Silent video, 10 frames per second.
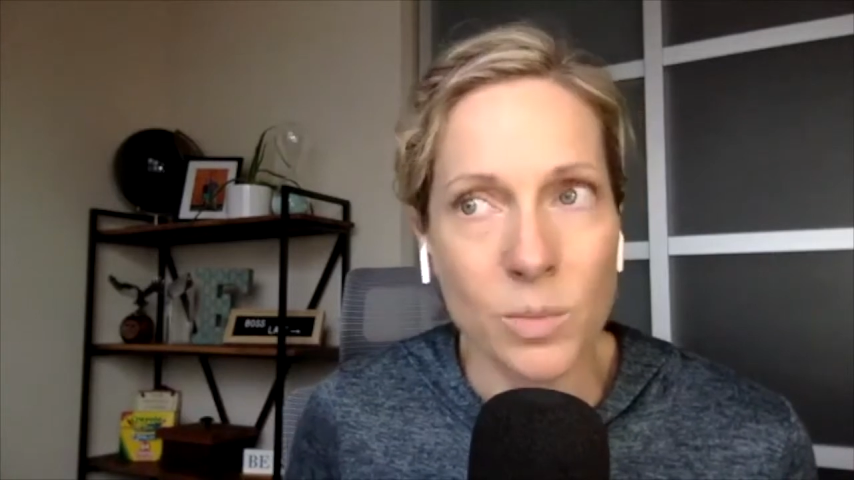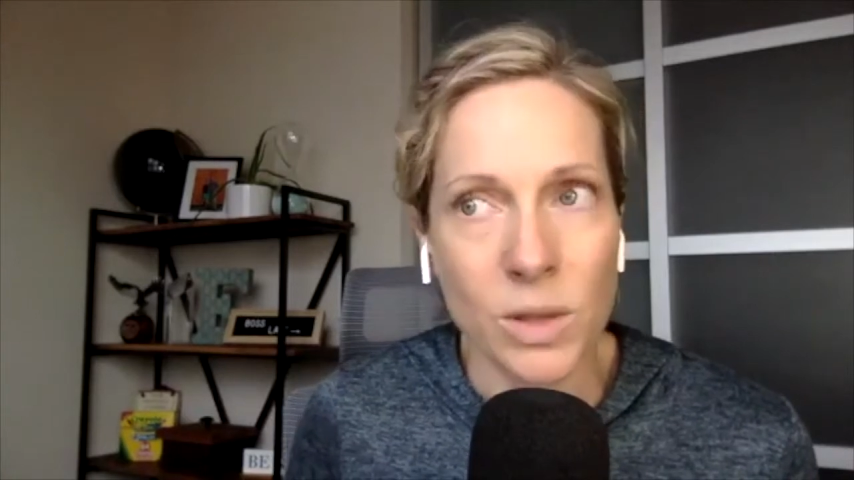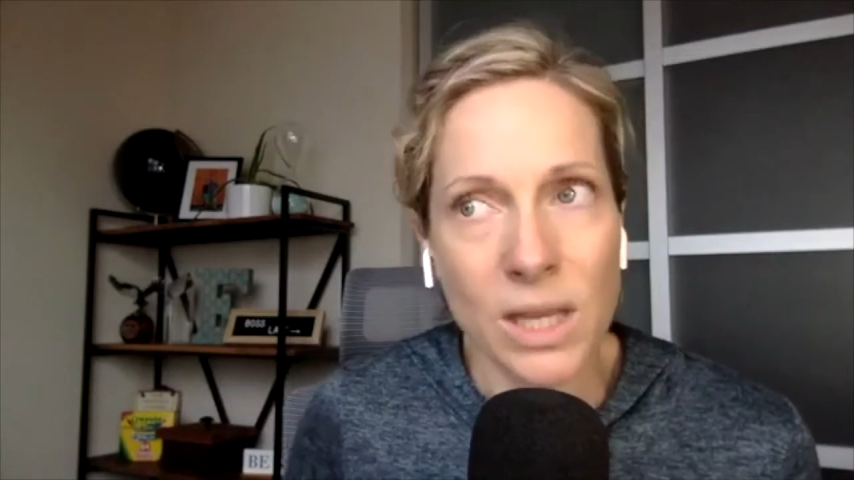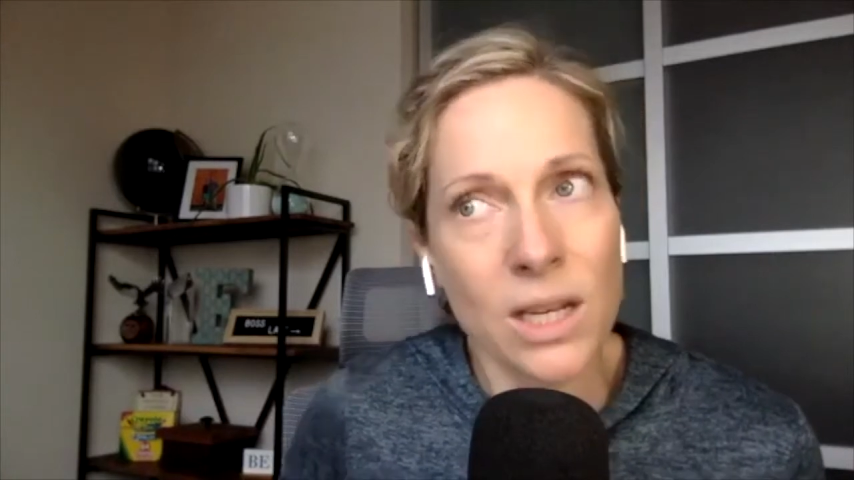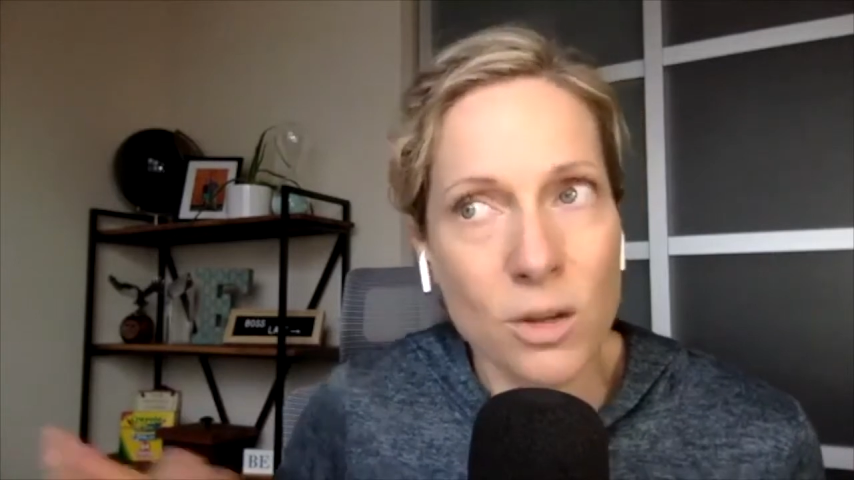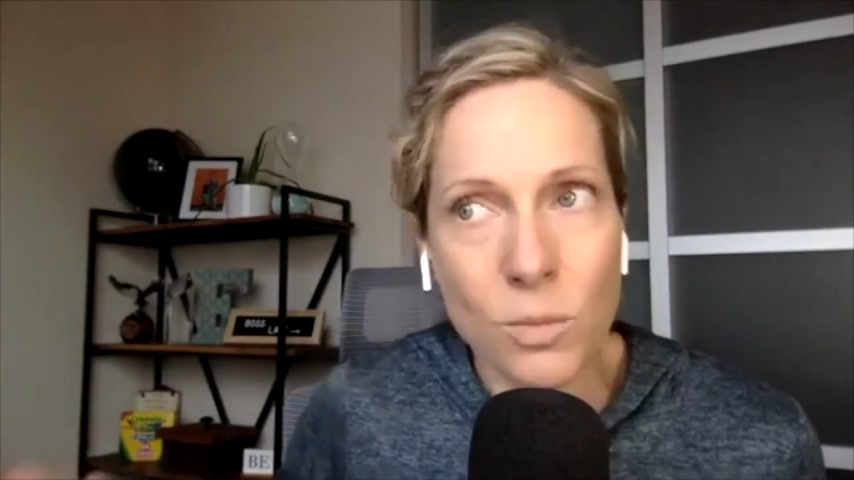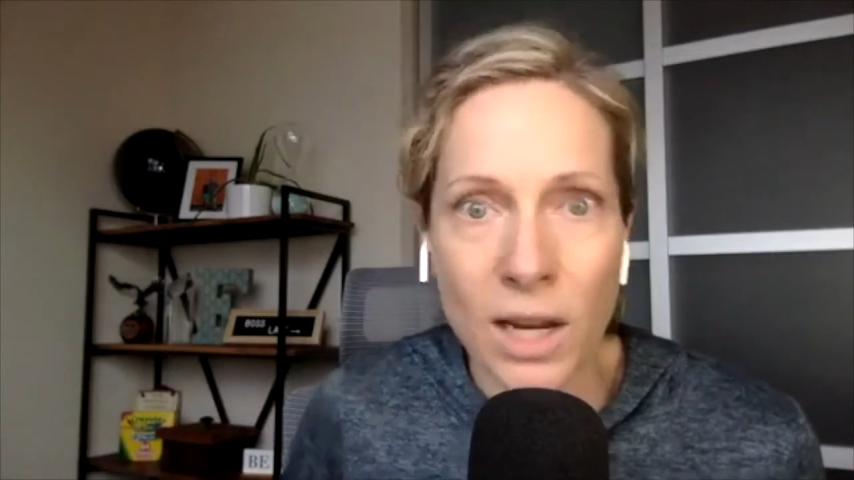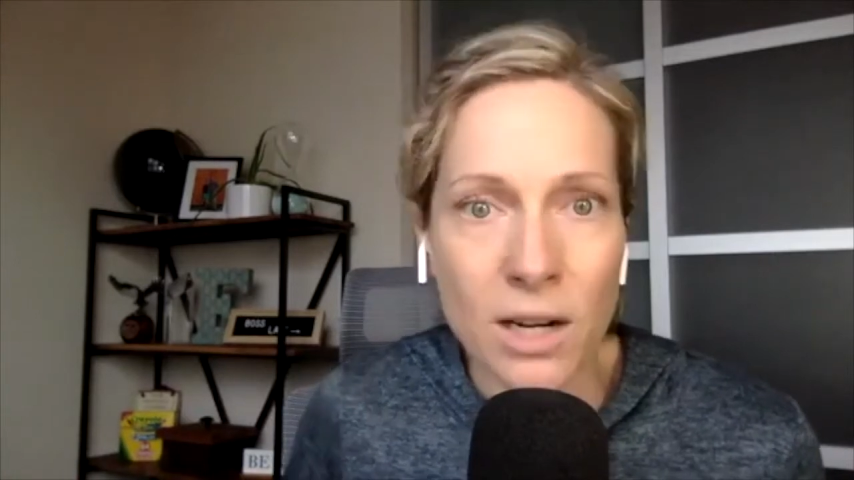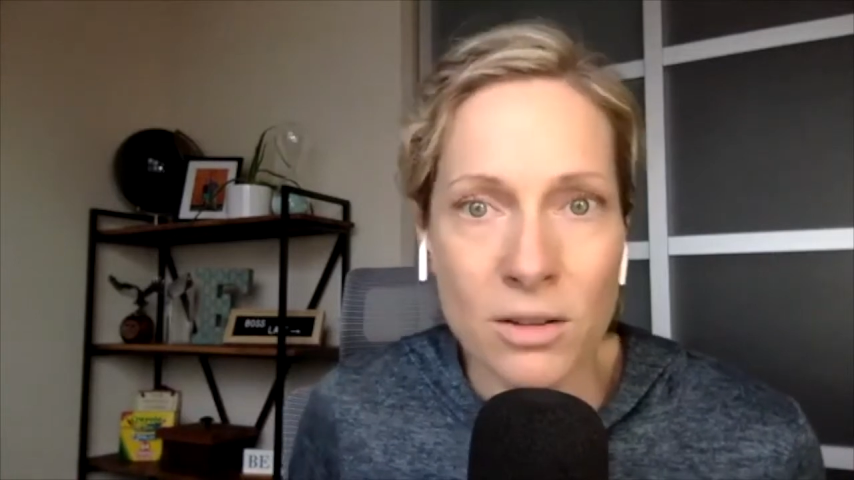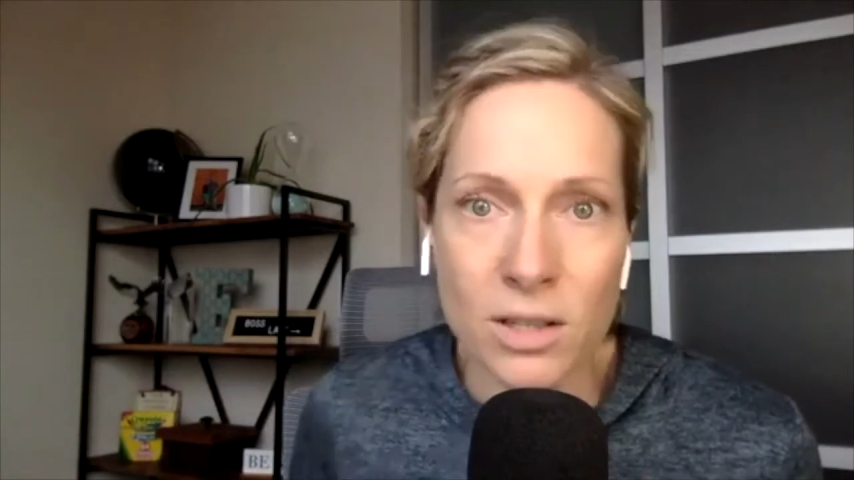But then you
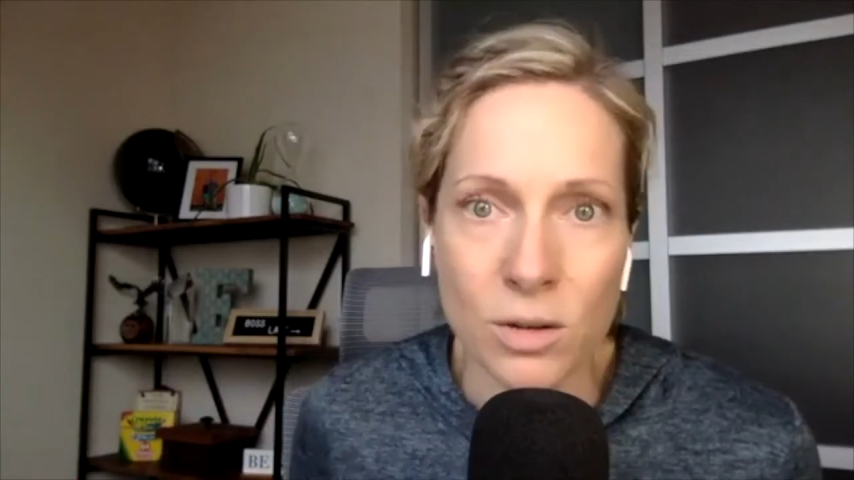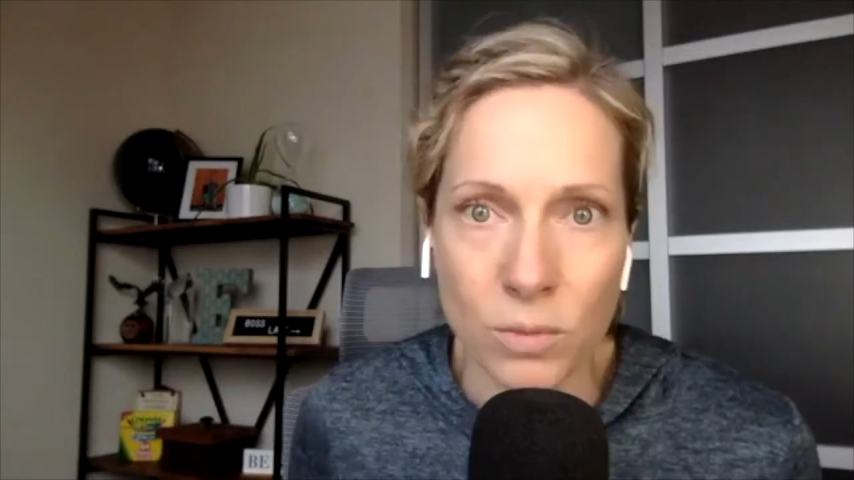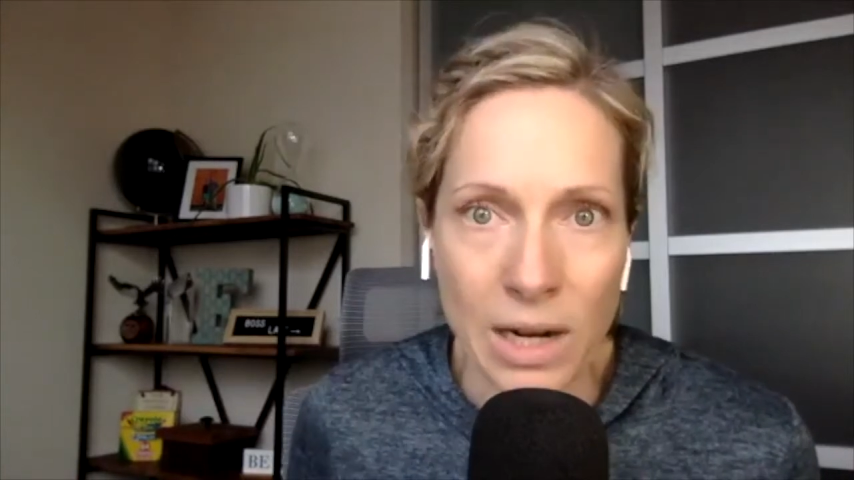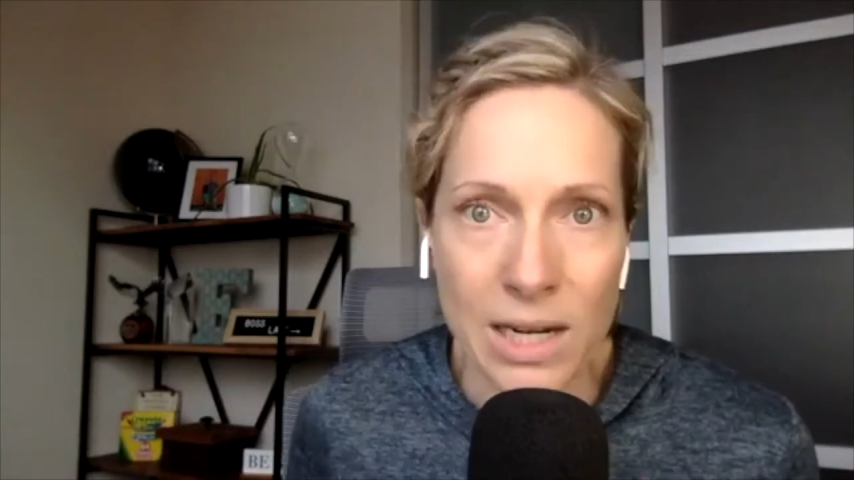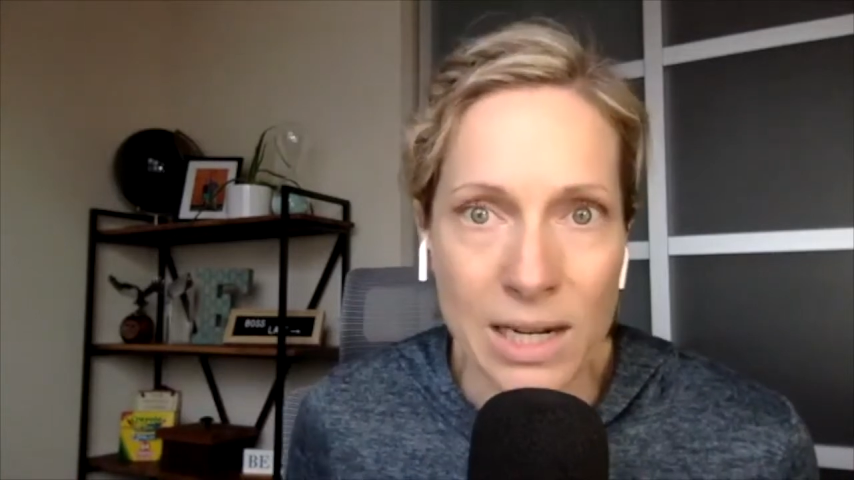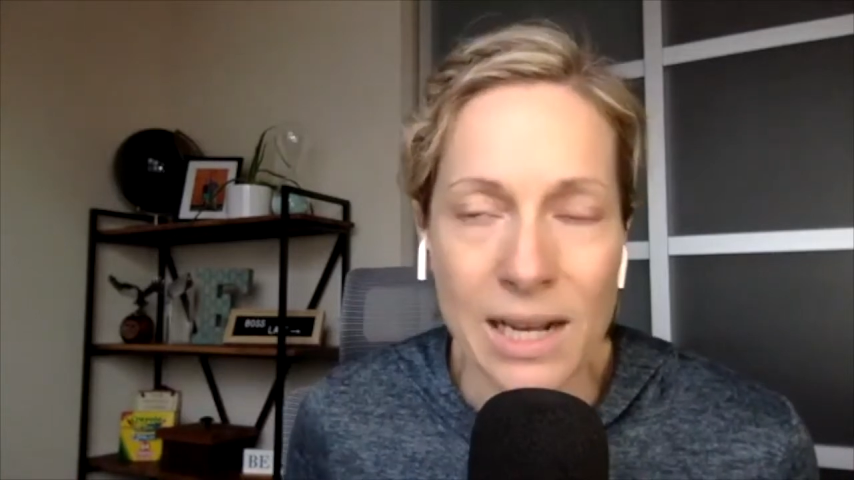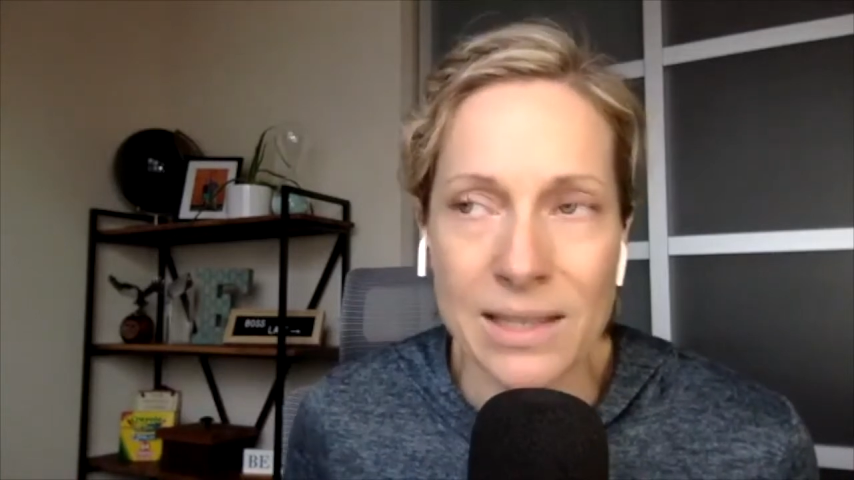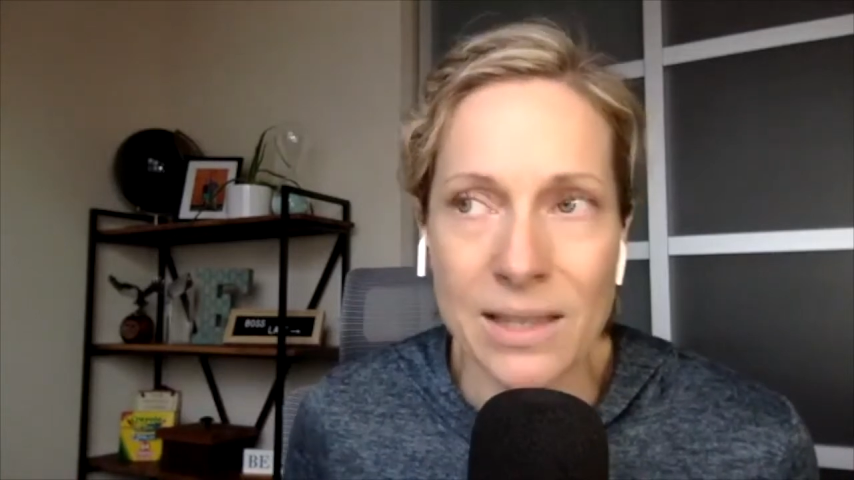might also recognize